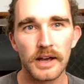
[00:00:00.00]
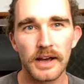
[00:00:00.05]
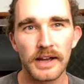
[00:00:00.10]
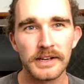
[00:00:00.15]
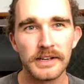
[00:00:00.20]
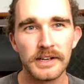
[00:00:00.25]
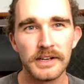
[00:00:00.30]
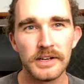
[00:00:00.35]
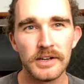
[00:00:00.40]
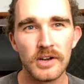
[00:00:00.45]

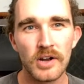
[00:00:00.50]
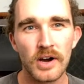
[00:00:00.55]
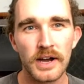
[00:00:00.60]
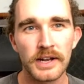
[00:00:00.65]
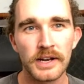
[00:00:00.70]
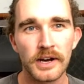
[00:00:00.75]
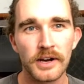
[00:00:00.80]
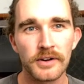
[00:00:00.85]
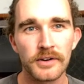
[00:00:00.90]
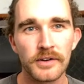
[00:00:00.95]

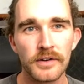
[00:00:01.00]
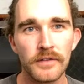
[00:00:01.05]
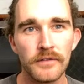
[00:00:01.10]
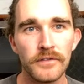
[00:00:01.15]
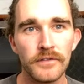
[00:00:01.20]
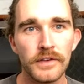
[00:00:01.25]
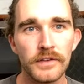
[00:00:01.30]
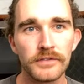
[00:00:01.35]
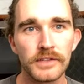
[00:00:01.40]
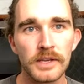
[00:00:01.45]

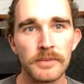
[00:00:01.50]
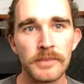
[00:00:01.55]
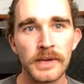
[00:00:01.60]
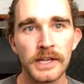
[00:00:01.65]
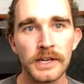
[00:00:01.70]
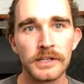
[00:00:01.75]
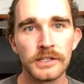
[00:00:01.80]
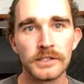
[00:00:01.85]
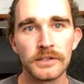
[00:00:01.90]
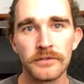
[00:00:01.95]
950
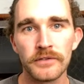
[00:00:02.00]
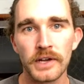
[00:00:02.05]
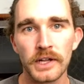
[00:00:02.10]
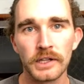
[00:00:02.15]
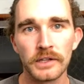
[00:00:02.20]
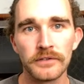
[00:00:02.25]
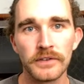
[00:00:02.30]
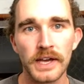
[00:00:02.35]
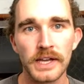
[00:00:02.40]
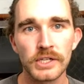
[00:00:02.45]
meters of
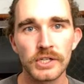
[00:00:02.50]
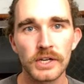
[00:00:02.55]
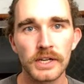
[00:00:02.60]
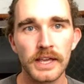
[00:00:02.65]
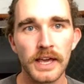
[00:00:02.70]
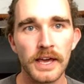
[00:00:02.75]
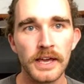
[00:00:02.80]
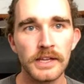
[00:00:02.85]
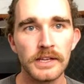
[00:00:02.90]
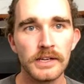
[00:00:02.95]
elevation
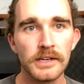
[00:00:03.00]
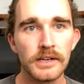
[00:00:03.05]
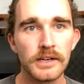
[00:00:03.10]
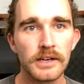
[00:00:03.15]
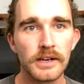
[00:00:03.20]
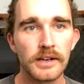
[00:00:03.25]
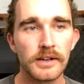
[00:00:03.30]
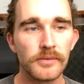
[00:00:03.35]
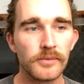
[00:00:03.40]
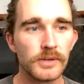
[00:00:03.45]
gain,
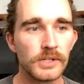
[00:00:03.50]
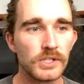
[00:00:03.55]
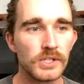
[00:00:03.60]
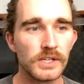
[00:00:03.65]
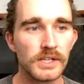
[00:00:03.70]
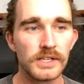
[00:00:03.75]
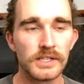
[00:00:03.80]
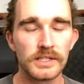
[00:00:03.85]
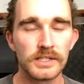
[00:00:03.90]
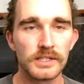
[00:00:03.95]
which
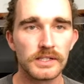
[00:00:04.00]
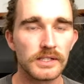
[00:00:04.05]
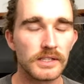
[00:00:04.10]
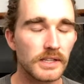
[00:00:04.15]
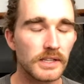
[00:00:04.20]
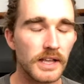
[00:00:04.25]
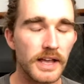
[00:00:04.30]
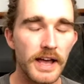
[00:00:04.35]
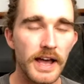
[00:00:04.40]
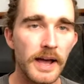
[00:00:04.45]
is
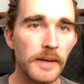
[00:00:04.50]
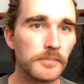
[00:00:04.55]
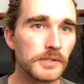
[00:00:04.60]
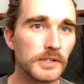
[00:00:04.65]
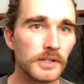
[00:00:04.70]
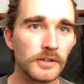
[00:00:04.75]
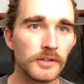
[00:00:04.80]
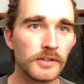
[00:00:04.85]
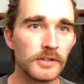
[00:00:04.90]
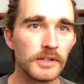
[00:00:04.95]

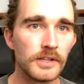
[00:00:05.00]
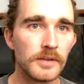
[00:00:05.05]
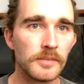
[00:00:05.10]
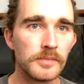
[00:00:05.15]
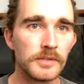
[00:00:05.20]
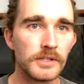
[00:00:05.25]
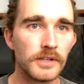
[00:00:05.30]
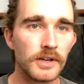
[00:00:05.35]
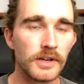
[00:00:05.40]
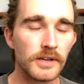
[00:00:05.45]
absolutely
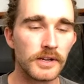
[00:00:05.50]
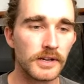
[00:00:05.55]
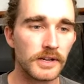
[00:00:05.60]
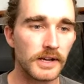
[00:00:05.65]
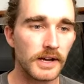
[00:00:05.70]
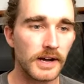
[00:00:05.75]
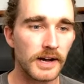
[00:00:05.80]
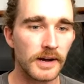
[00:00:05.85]
absurd.